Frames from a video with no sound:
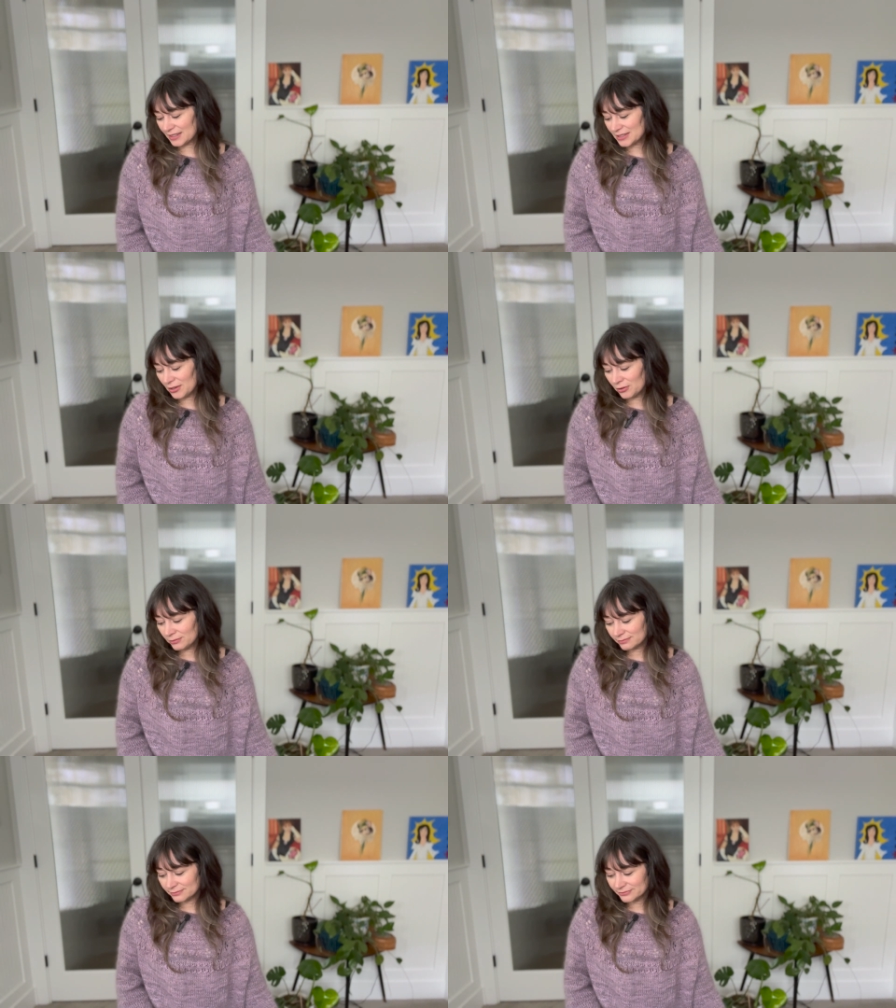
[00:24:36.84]
So
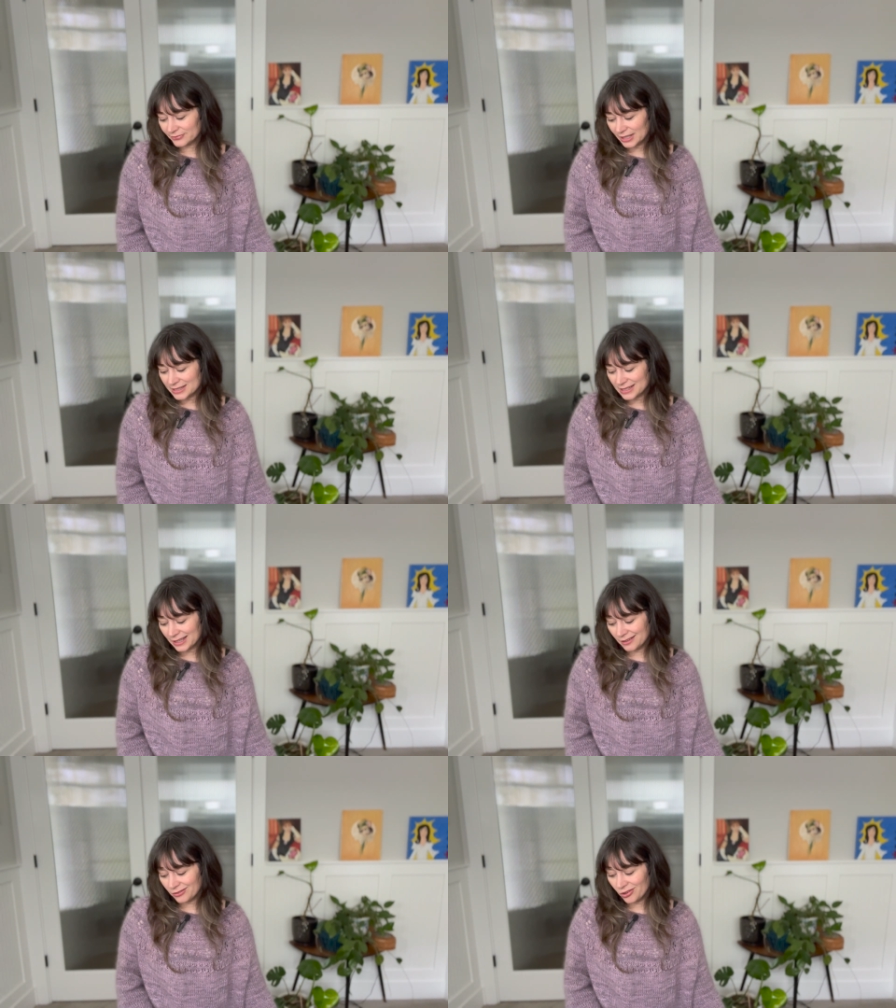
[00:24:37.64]
that's
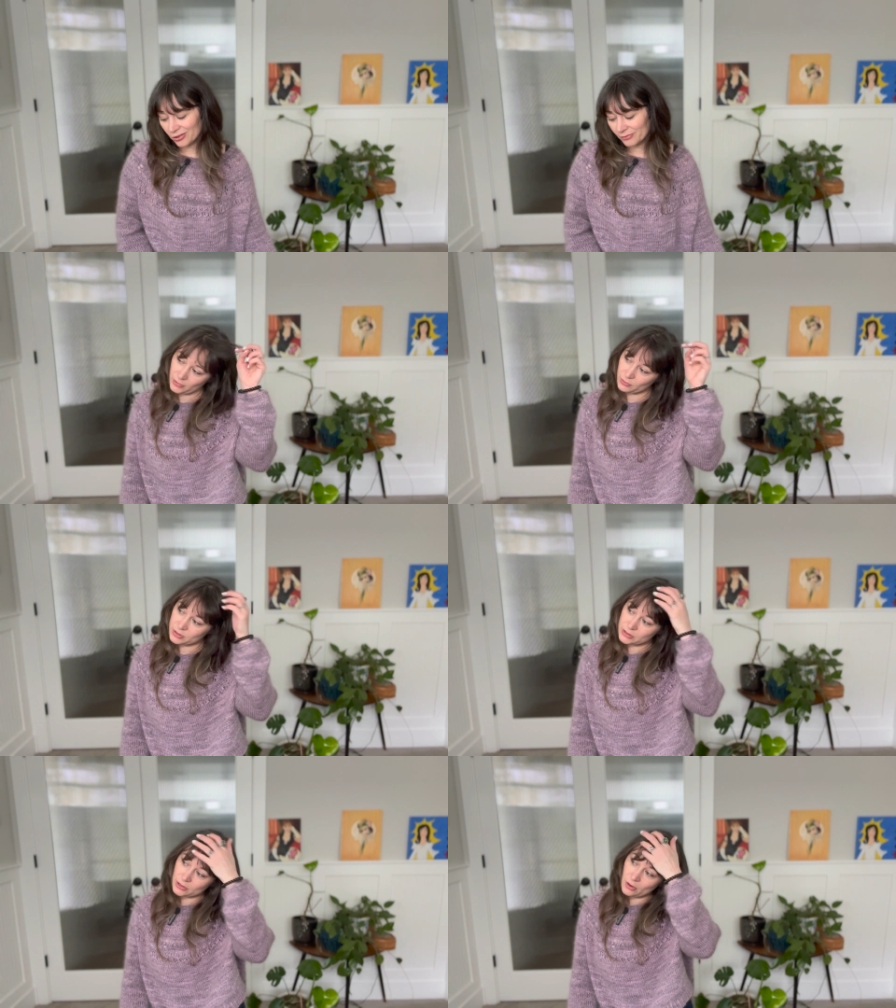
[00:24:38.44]
kind of all. It
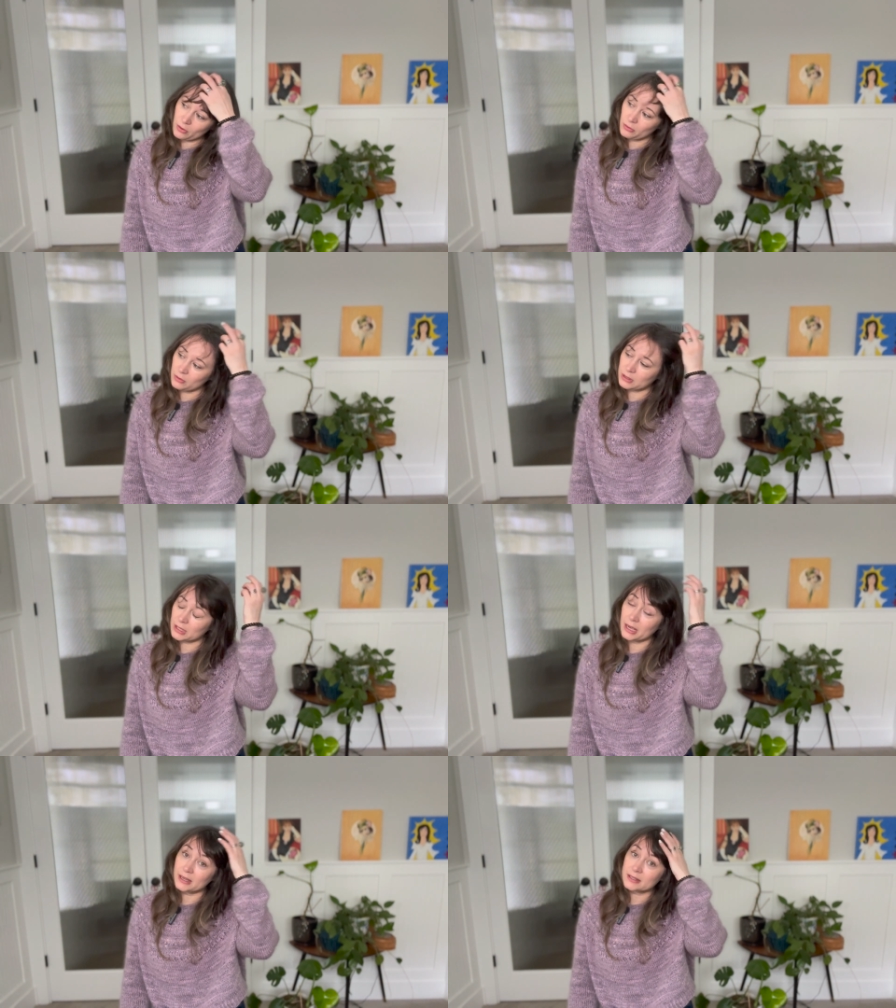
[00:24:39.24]
was so
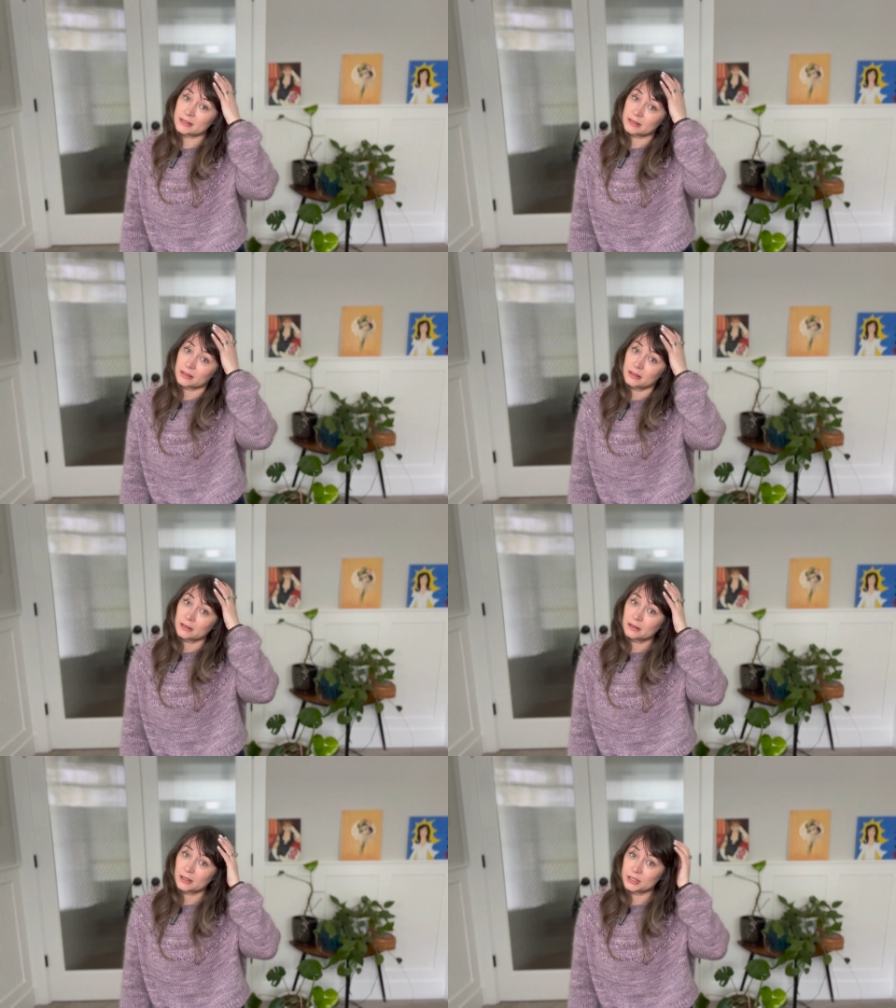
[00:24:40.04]
nice
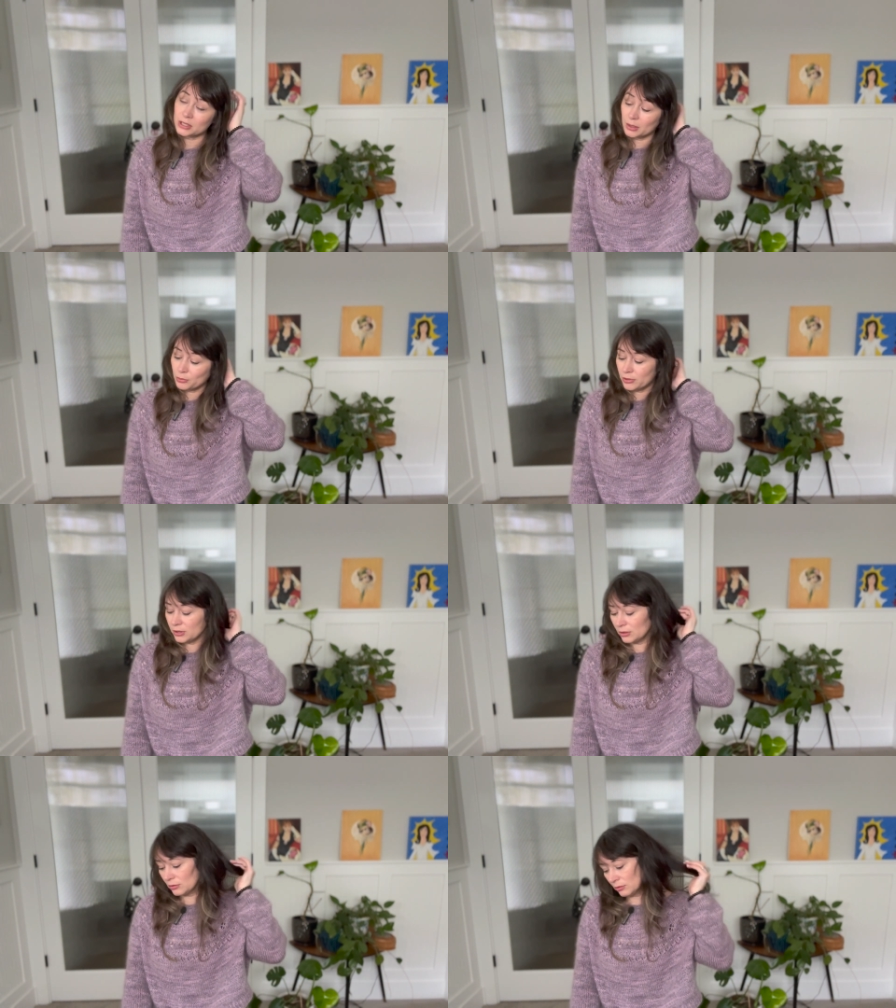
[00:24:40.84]
catching up with
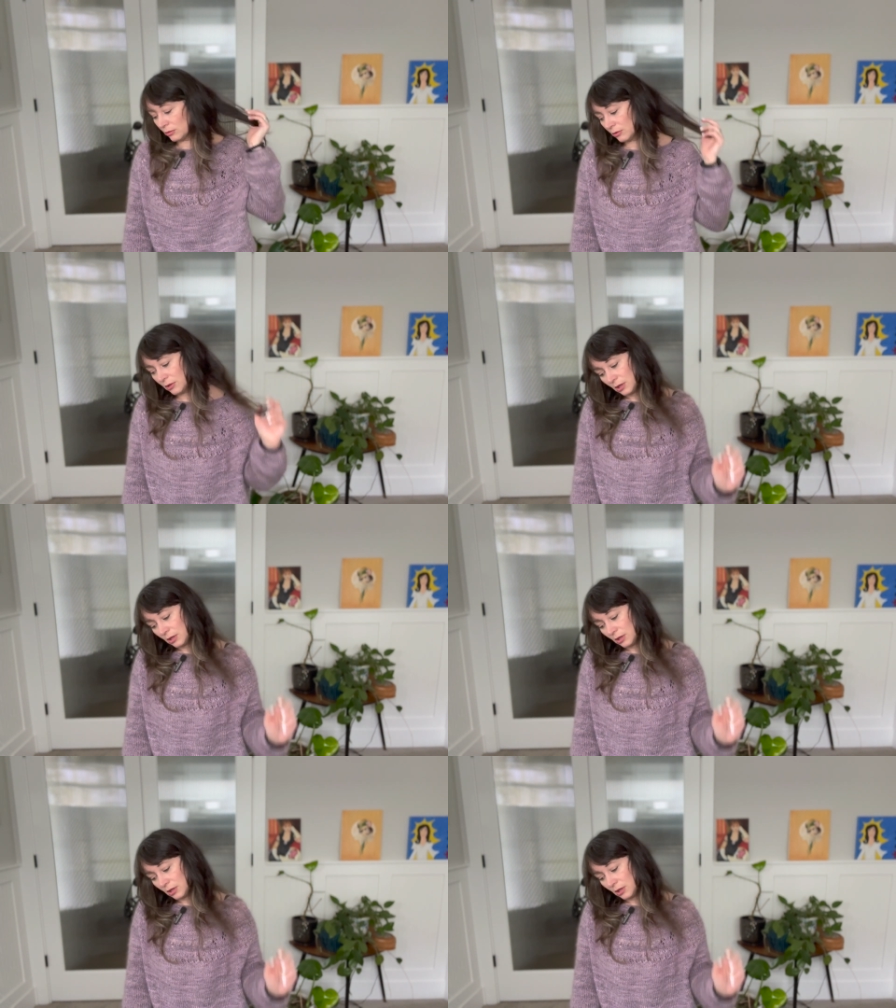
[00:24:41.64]
you.